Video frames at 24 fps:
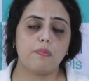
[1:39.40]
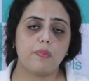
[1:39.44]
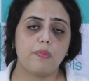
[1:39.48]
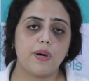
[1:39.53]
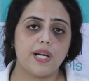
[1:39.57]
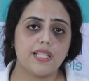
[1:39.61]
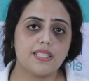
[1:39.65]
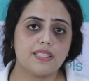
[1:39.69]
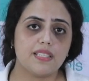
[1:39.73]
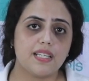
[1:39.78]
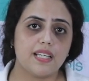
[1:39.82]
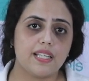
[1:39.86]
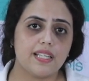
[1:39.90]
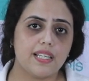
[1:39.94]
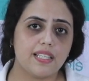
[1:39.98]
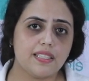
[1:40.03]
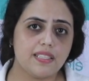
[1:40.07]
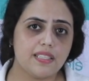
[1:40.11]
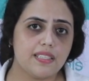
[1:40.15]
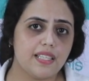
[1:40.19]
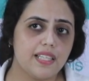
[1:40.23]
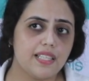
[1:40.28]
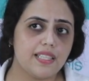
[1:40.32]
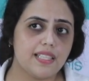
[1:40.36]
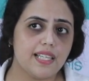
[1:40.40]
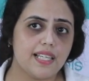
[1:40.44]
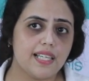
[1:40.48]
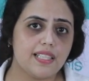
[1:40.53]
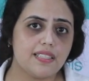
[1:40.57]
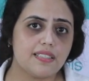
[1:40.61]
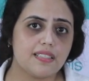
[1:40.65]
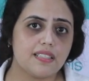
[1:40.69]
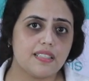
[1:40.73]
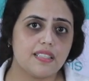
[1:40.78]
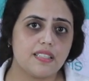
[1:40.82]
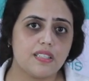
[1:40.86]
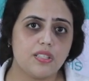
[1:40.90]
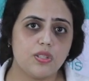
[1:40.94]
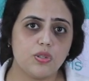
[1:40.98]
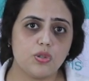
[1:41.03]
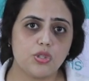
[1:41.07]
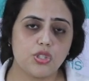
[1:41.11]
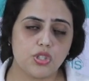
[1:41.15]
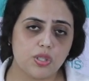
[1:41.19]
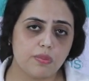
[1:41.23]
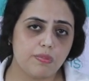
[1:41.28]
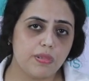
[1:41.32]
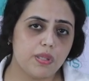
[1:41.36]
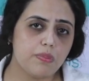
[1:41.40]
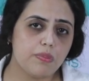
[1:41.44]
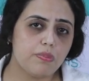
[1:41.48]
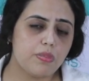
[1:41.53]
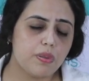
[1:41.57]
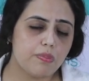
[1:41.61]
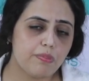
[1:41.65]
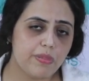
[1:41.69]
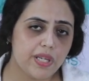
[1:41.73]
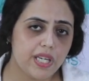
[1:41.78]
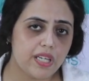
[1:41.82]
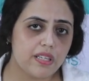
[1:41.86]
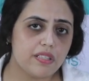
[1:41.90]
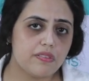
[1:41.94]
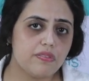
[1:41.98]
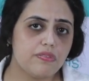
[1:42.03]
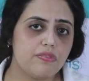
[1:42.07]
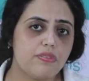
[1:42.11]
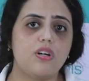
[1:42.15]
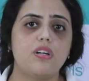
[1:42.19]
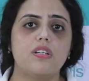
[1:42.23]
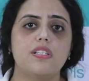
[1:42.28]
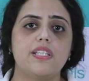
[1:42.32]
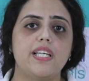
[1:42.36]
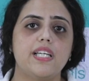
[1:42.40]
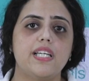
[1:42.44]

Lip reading: But another thing that you should be prepared for,